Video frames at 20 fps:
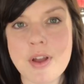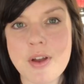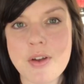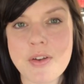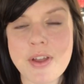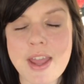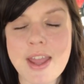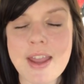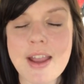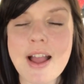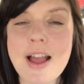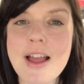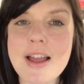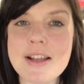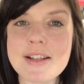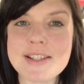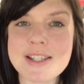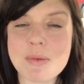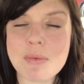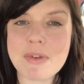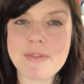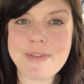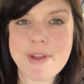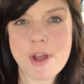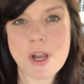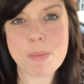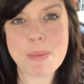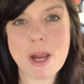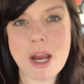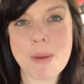Okay guys, so we
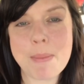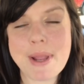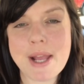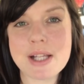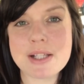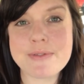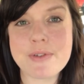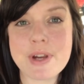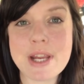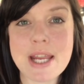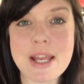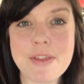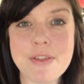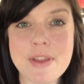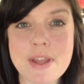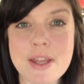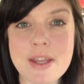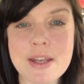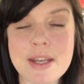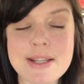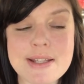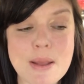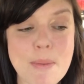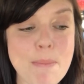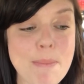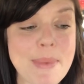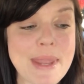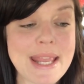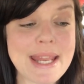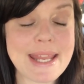found a pair of pants for Ethan. He's a
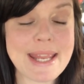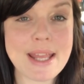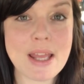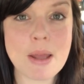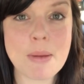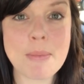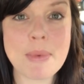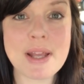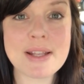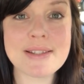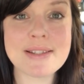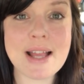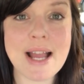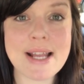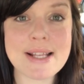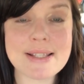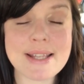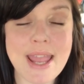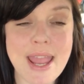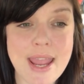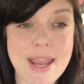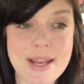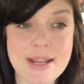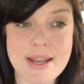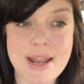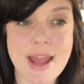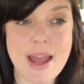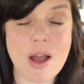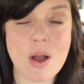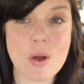medium size 8
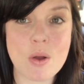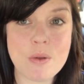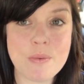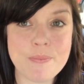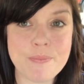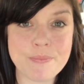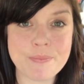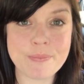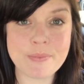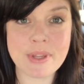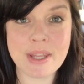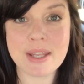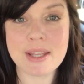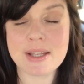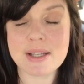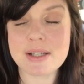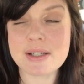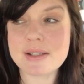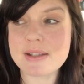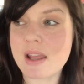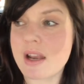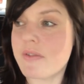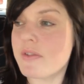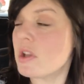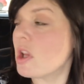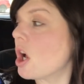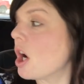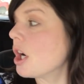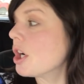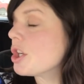now instead of a
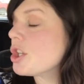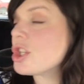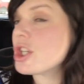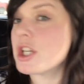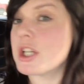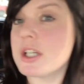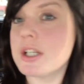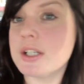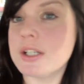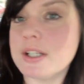large